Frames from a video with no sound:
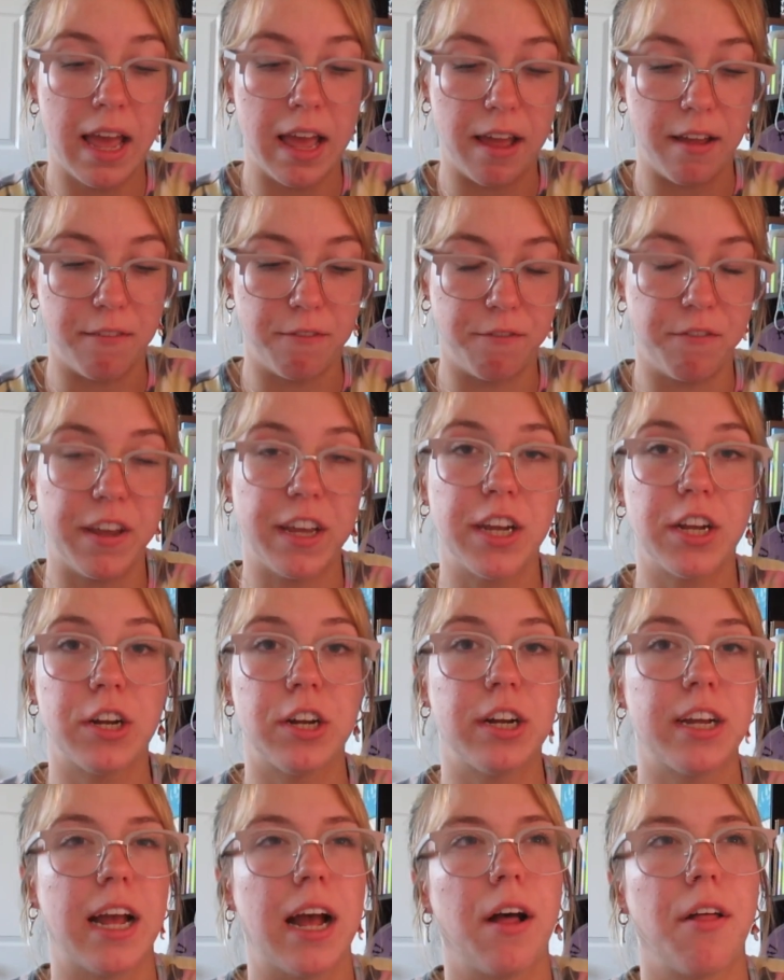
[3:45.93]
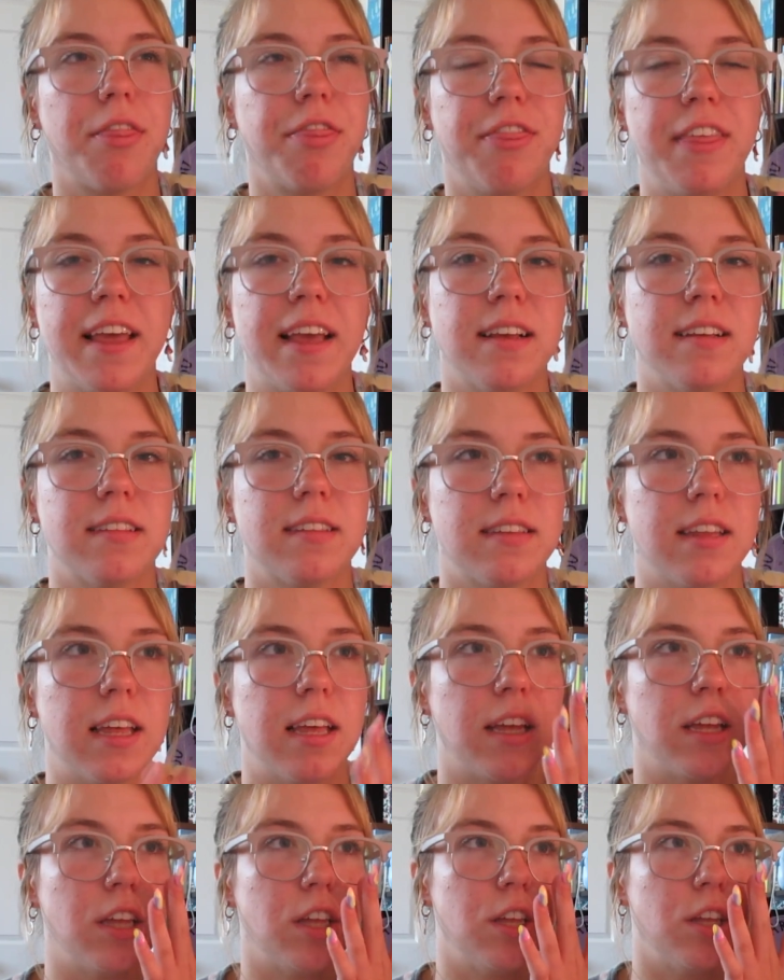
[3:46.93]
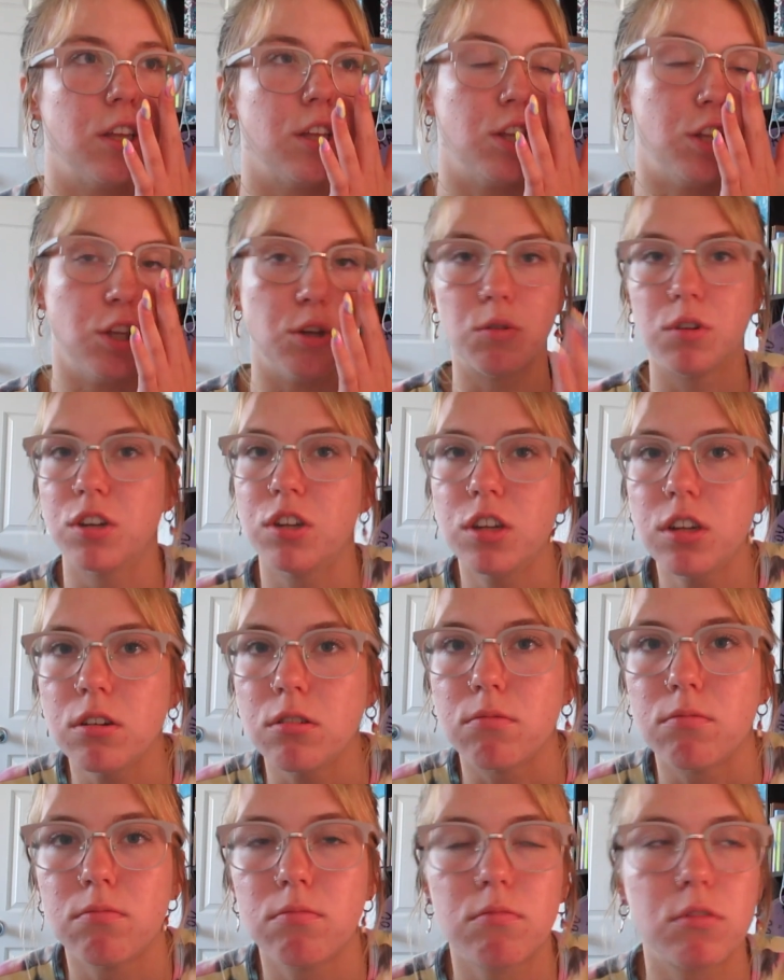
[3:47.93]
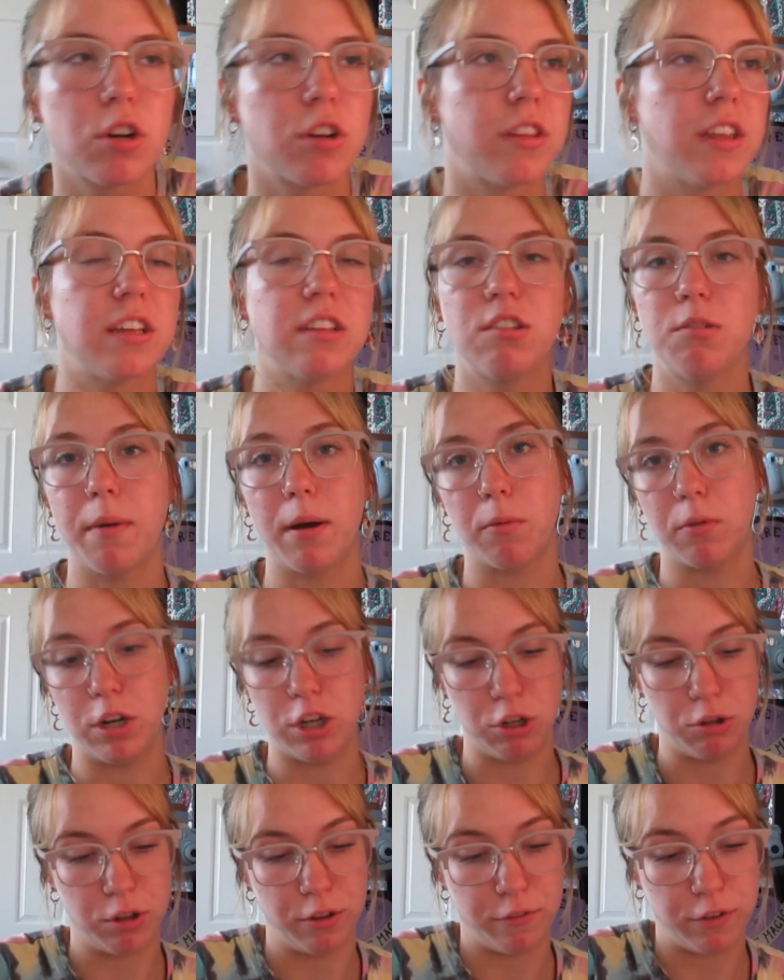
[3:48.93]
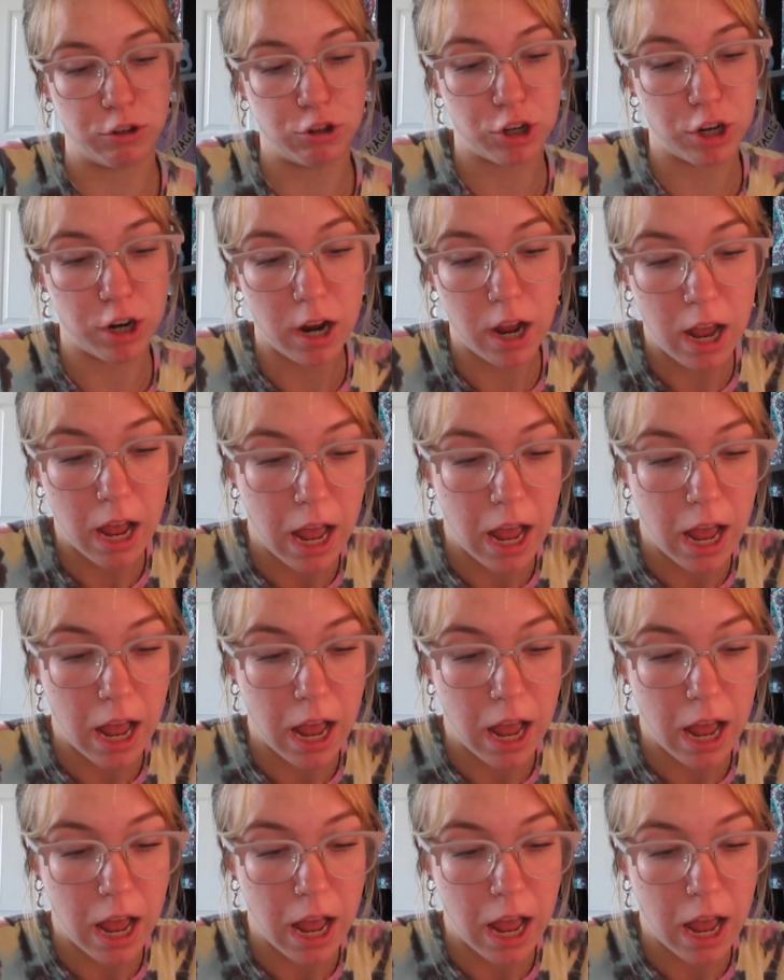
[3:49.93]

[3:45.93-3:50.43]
and figuring out things that you could do or things you might want to do in the future.